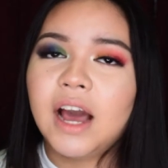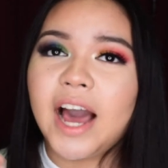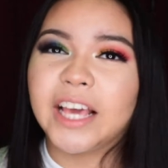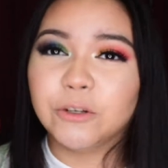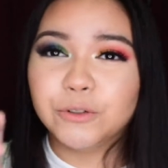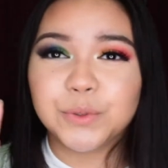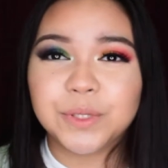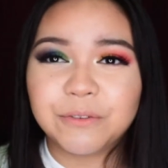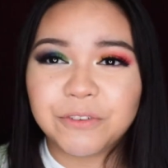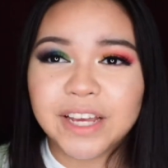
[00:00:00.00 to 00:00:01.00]
I
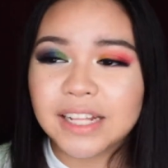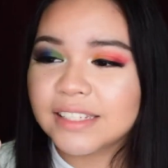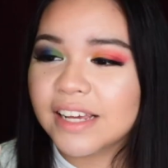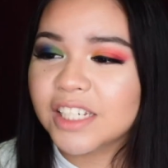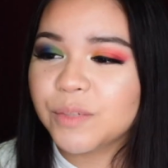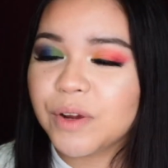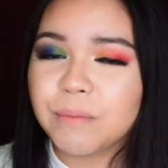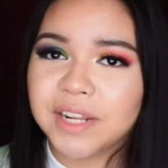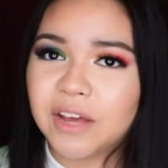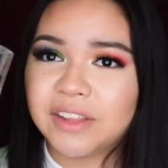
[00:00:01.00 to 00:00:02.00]
usually forget setting spray,
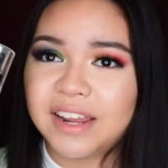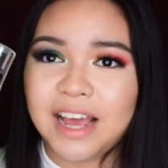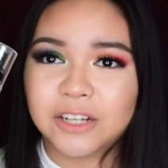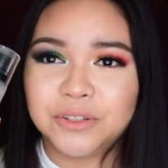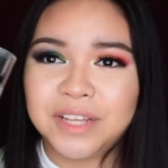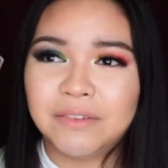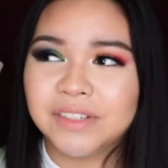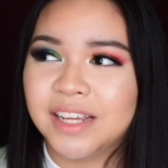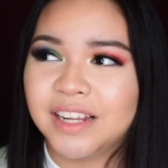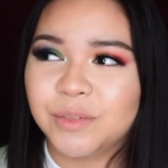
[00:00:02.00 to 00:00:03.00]
but now that I actually have
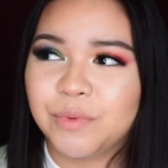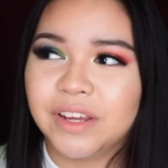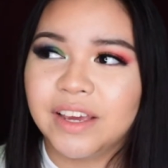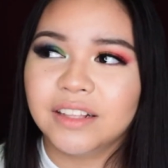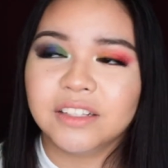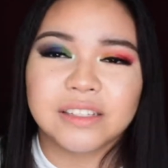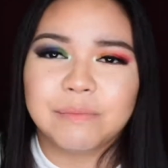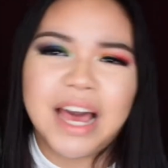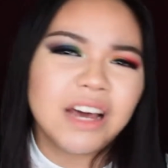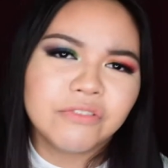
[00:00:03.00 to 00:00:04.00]
a setting spray again, because
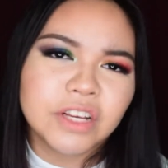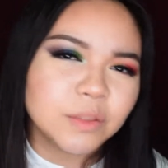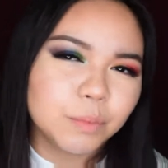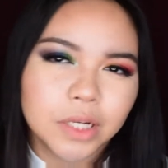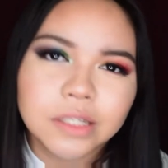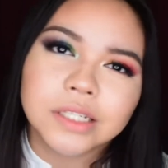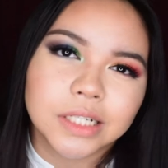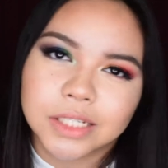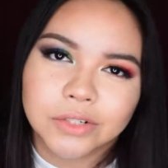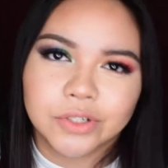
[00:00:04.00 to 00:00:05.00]
MAC Fix Plus
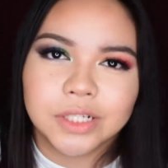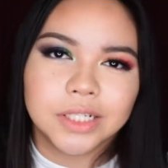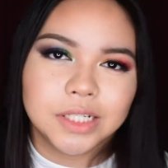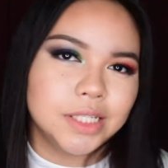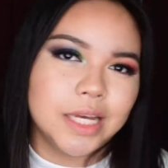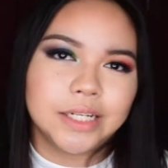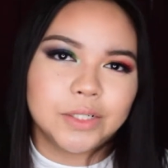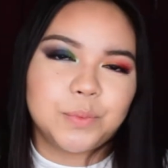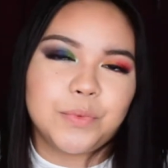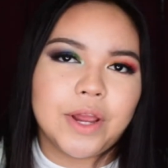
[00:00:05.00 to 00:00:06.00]
isn't really a setting
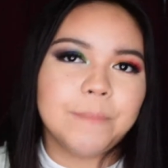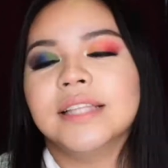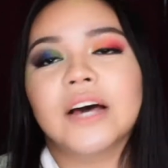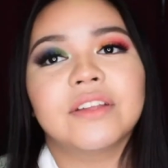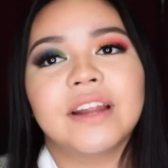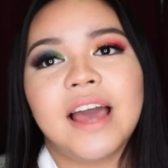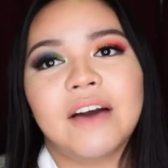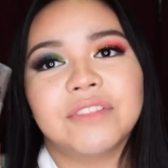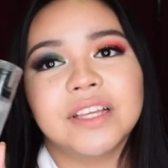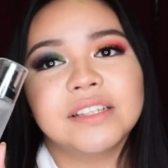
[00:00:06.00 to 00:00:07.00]
spray. Now that I
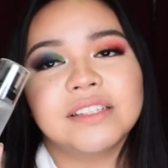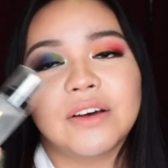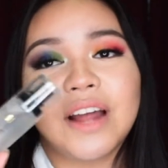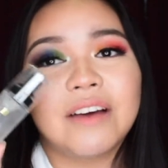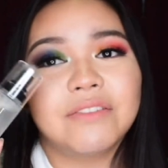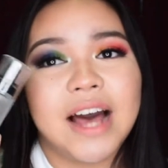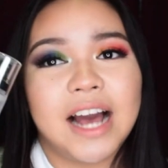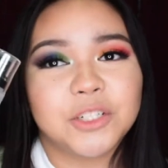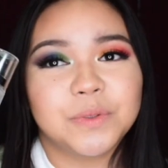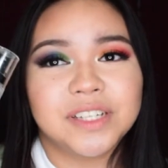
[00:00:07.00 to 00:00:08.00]
have this, now that I have an
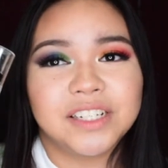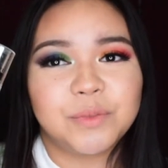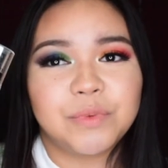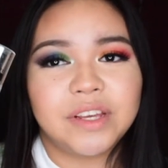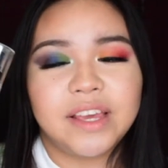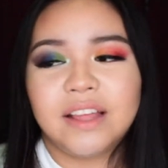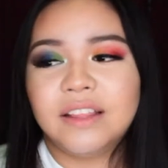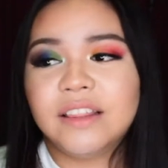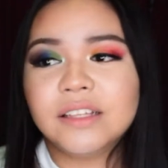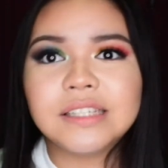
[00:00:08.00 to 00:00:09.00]
actual setting spray again,
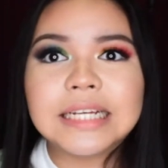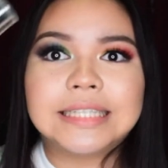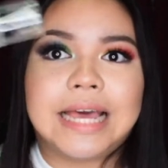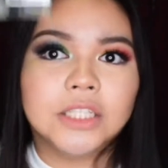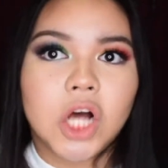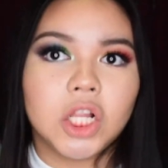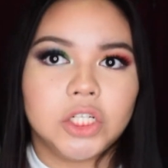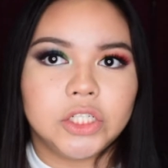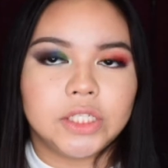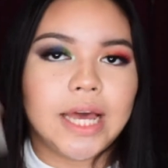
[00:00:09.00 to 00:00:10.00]
and this is like $10,
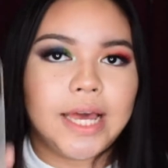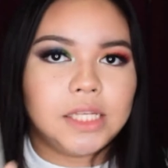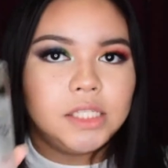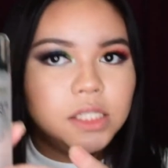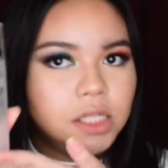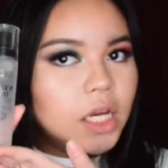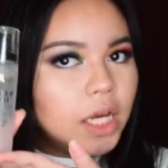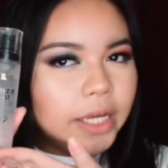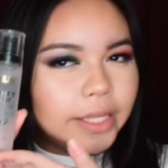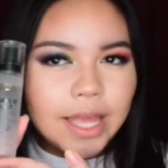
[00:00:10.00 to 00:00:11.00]
guys.
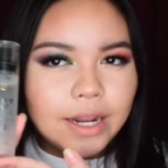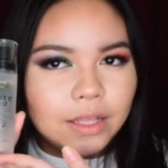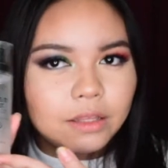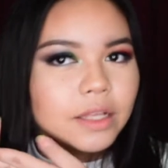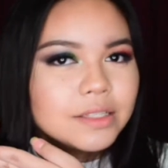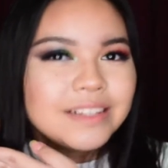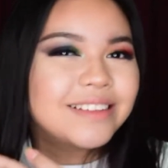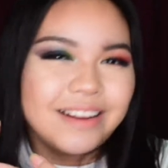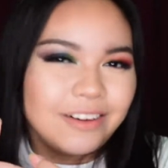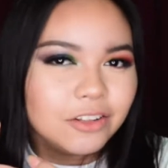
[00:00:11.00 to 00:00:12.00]
Get it? It's like
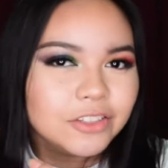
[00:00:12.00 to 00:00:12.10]
$10.